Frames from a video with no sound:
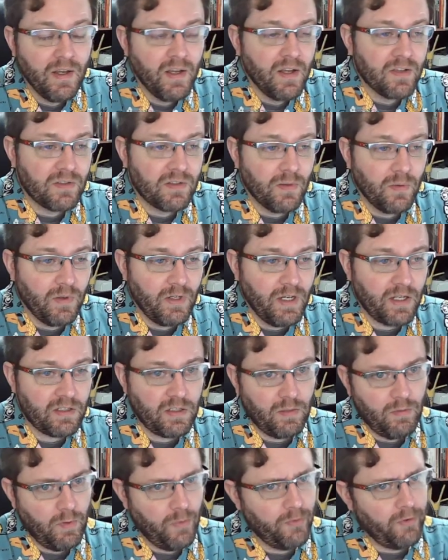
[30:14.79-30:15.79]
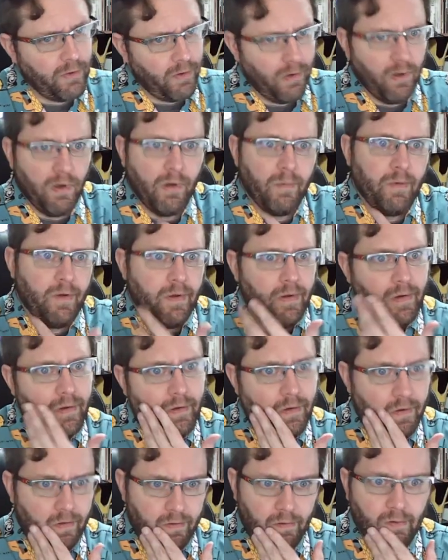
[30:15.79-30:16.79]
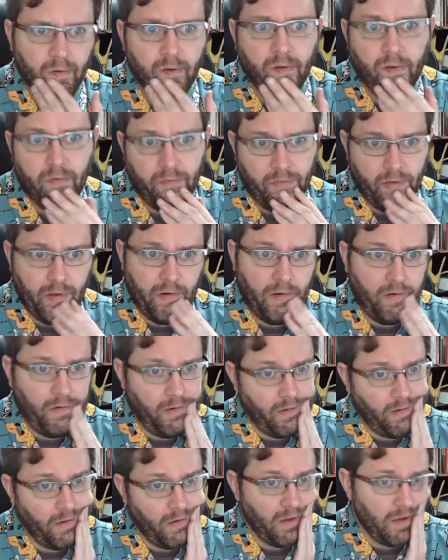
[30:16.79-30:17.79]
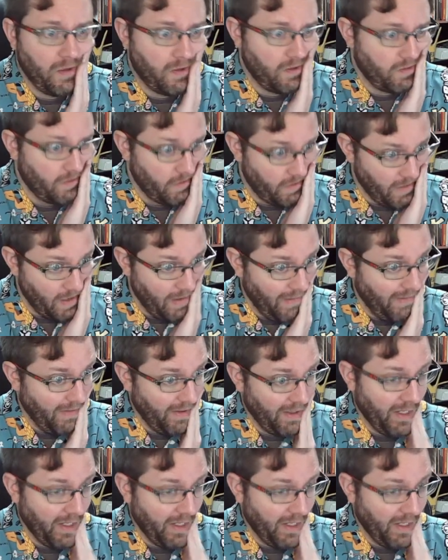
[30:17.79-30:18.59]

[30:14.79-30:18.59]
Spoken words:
So when ExxonMobil's like, oh my goodness, oil's at $80 a gallon,